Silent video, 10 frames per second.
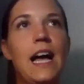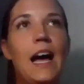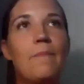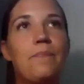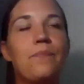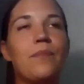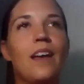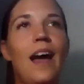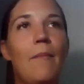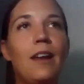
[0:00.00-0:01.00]

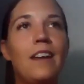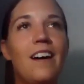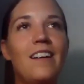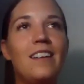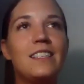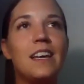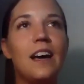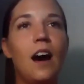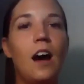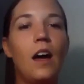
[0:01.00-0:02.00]
Hemel-en-Aarde,
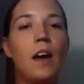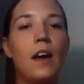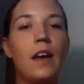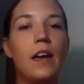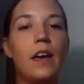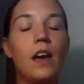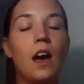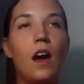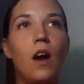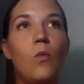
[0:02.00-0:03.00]
I
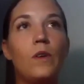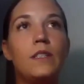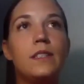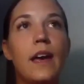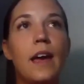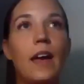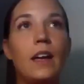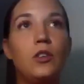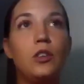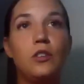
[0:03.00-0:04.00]
would say
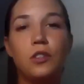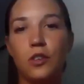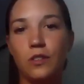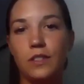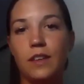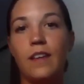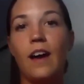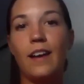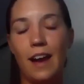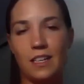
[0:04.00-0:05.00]
Newton Johnson, that
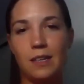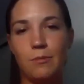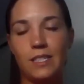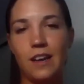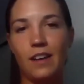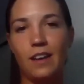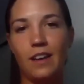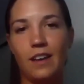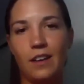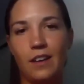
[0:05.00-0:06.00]
I actually was lucky
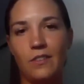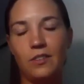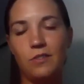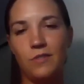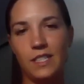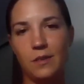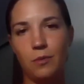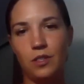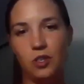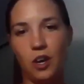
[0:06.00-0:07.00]
enough to visit
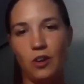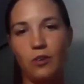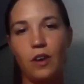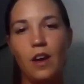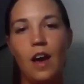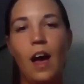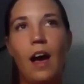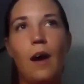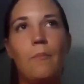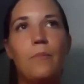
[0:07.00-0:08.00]
with Joe,
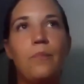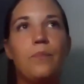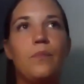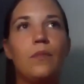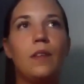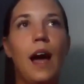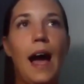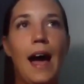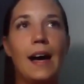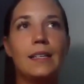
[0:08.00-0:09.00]

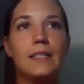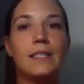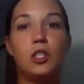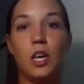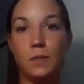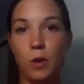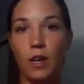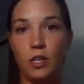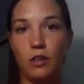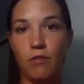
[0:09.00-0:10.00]
has just
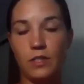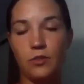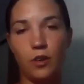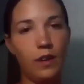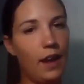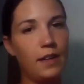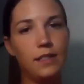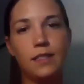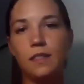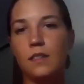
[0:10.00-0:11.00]
put in a new restaurant and
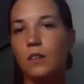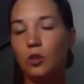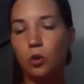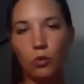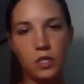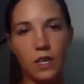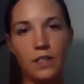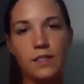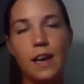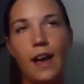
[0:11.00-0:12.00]
it's gorgeous.